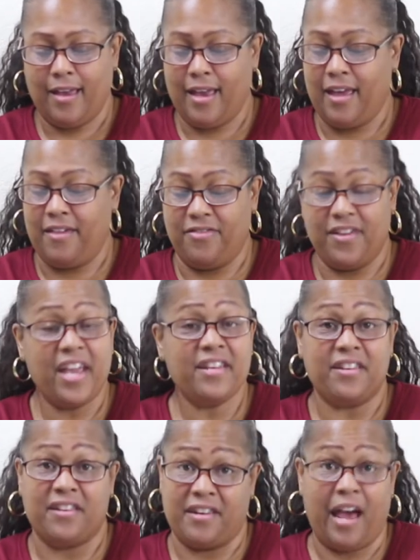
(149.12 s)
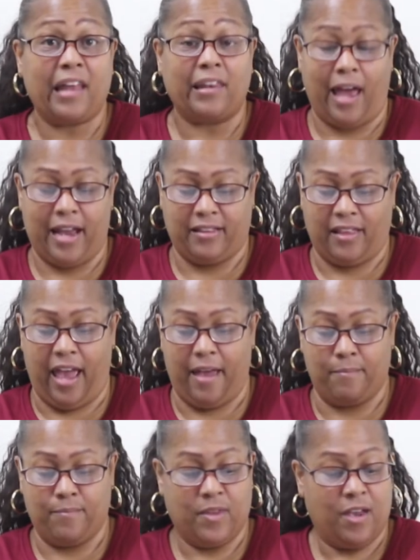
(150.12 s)
And they did not like
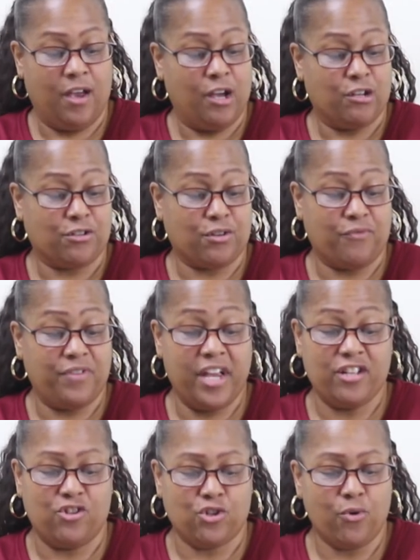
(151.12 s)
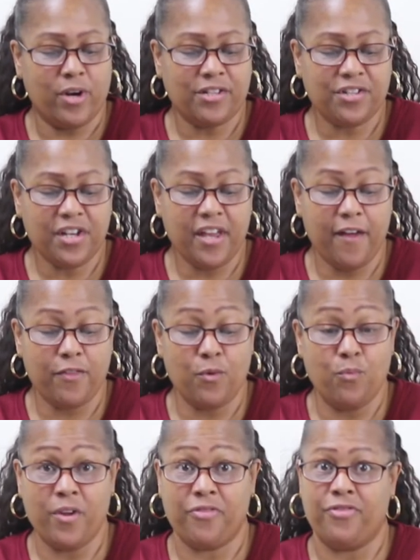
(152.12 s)
that. So they joined
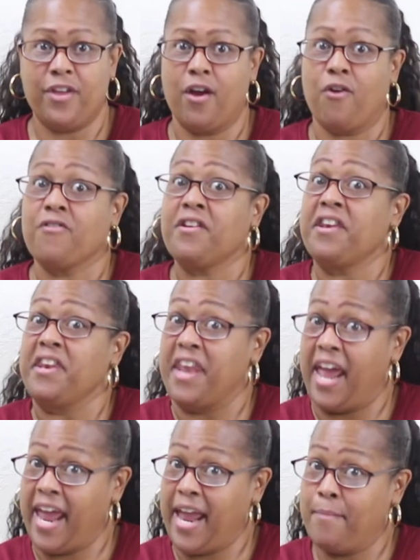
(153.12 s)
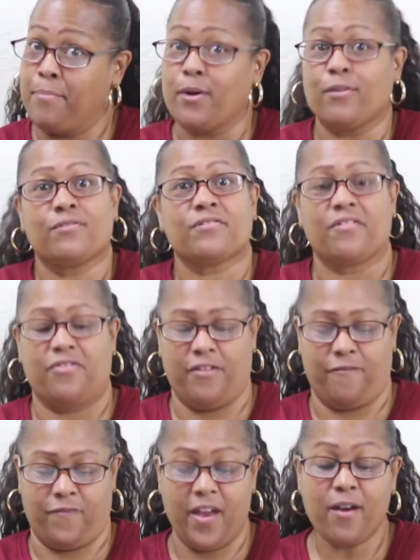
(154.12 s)
together with their neighbors,
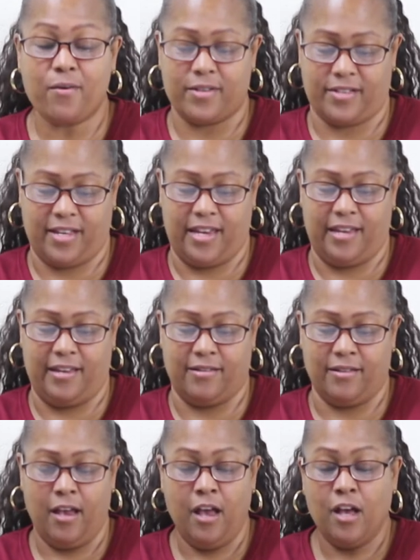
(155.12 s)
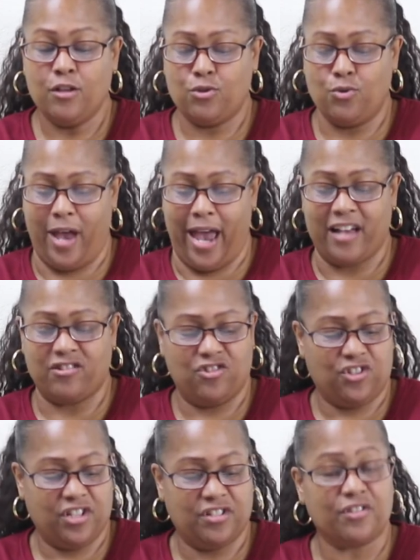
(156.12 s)
the Pharisees, to ask
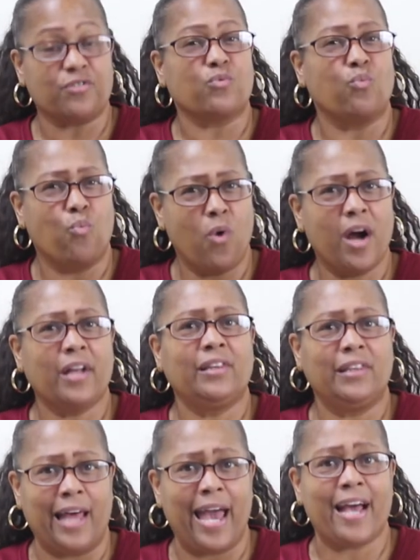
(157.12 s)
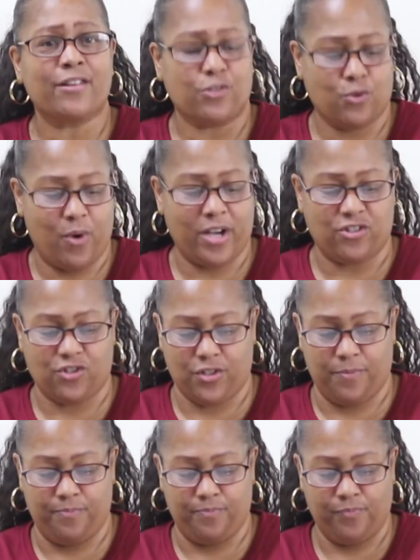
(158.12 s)
Jesus one last question.